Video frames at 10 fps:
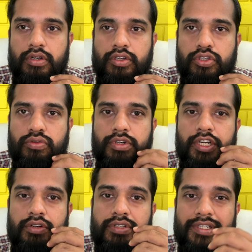you
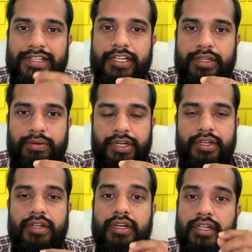need to stick to it,
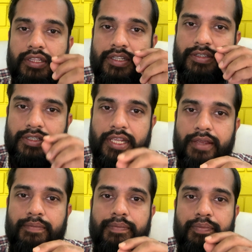the
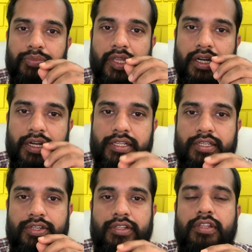same
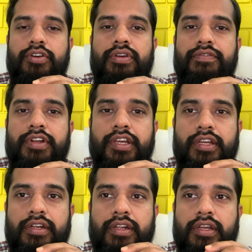decision that you have
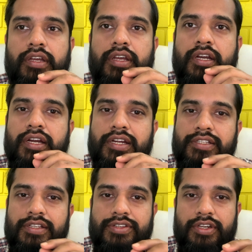taken,
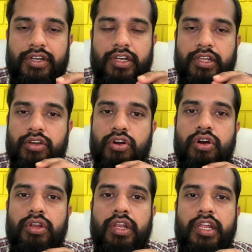consistently,
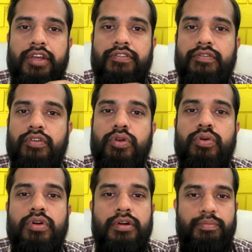all life,
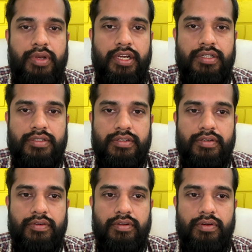no complaints.
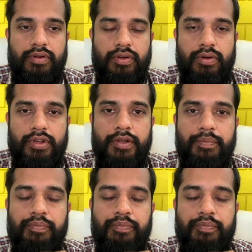Okay?